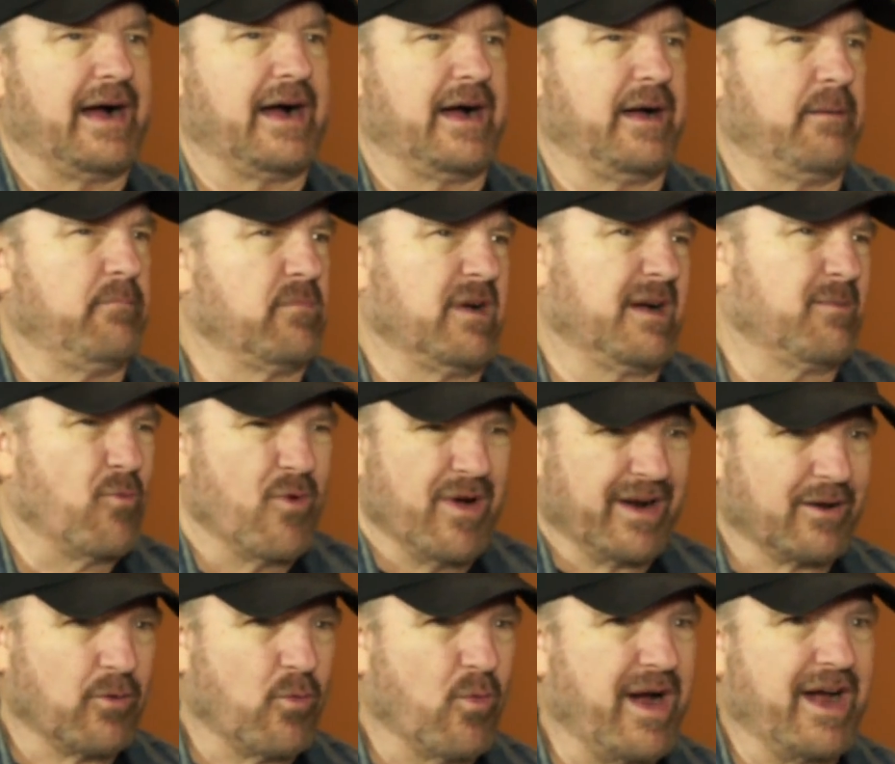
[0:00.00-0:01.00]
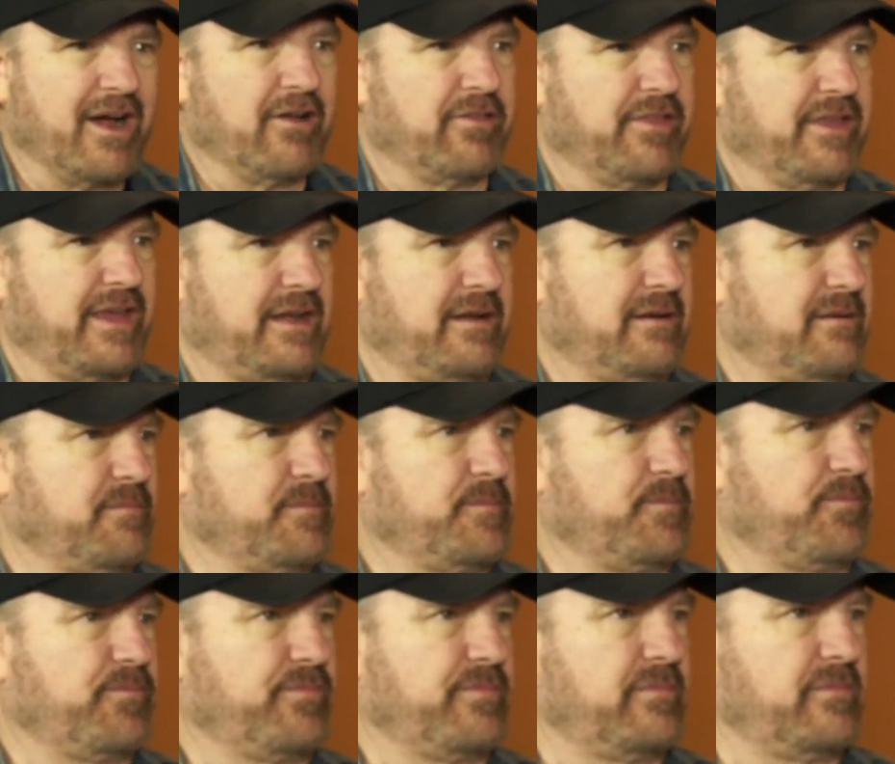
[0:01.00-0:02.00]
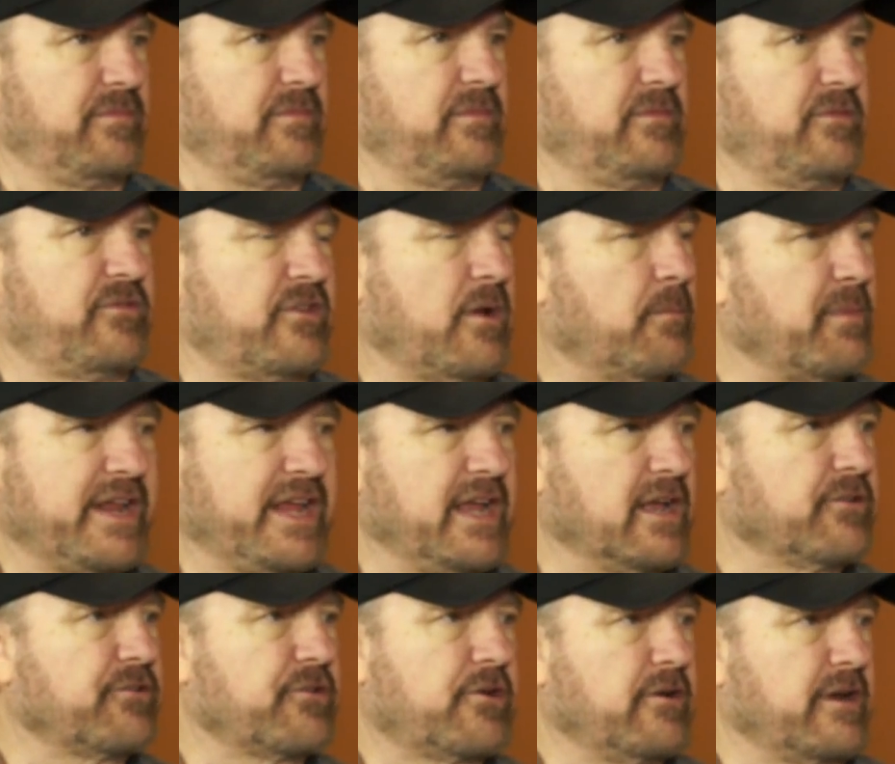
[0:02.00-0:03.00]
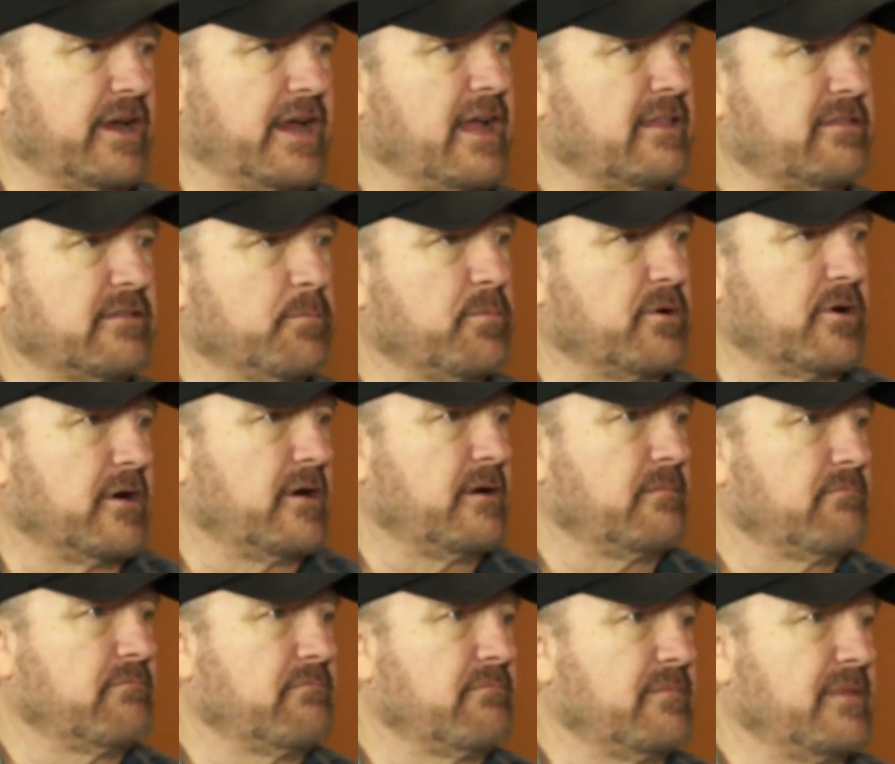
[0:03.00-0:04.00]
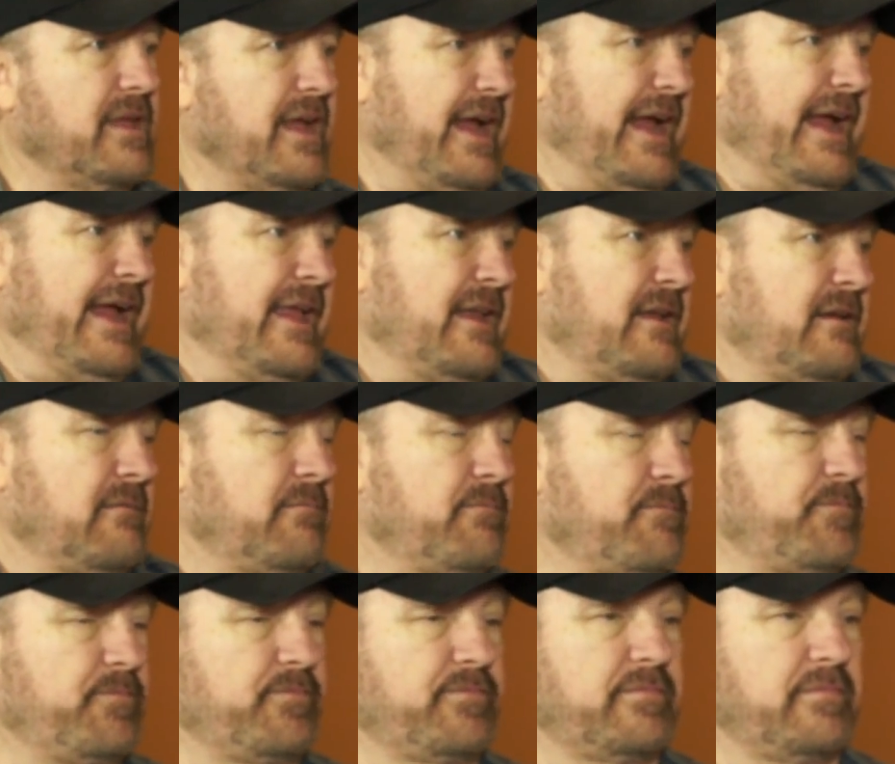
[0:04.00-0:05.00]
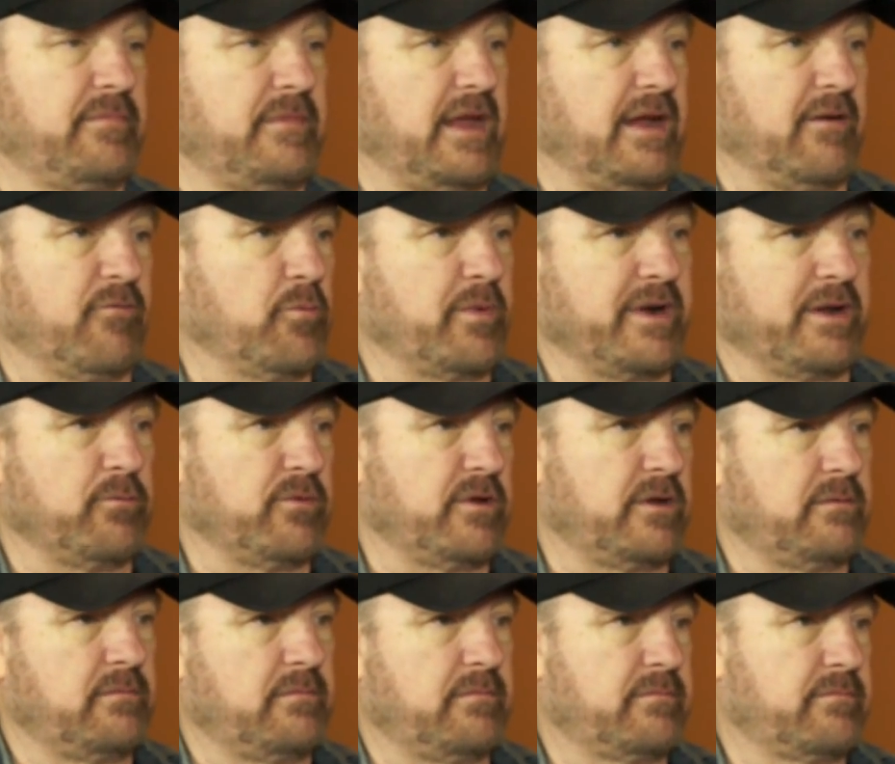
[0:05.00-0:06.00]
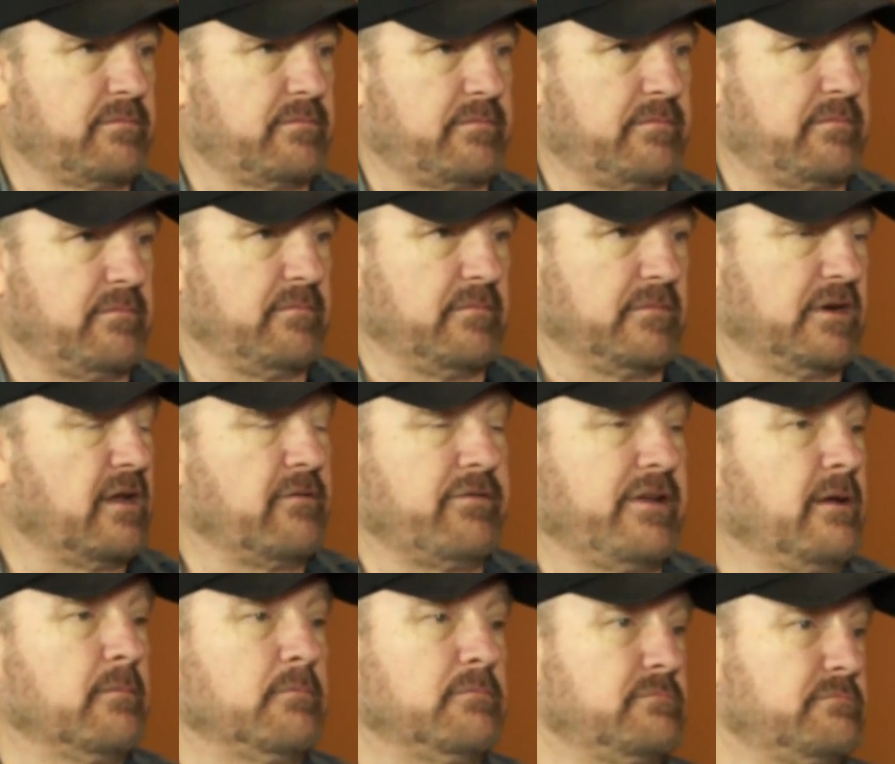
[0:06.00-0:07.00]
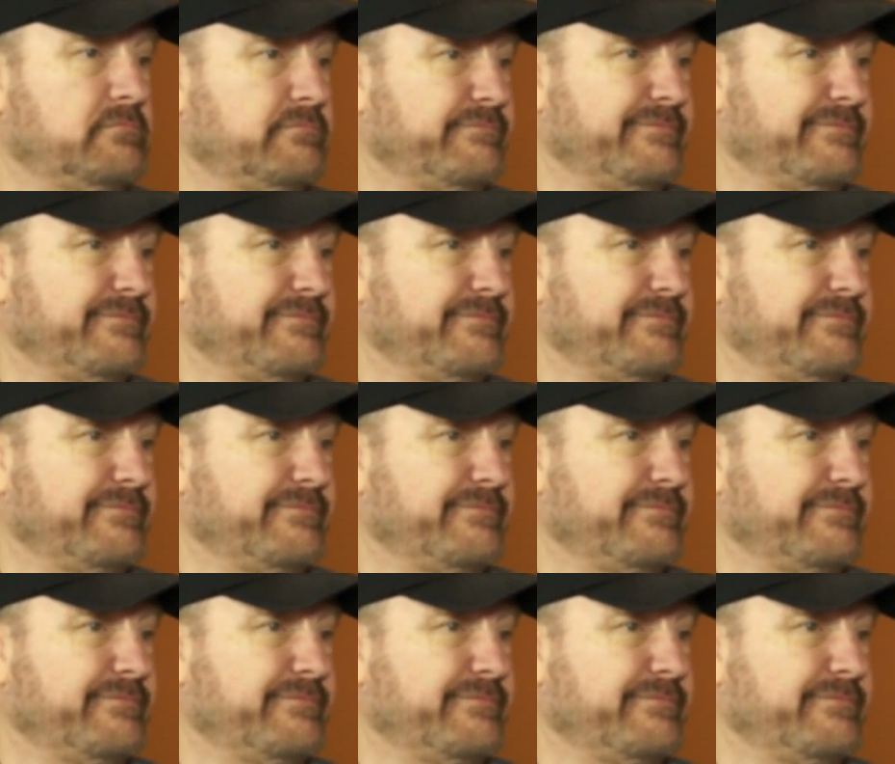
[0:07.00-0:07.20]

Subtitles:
I'm well aware that somebody else could have got the part, and everybody would love him.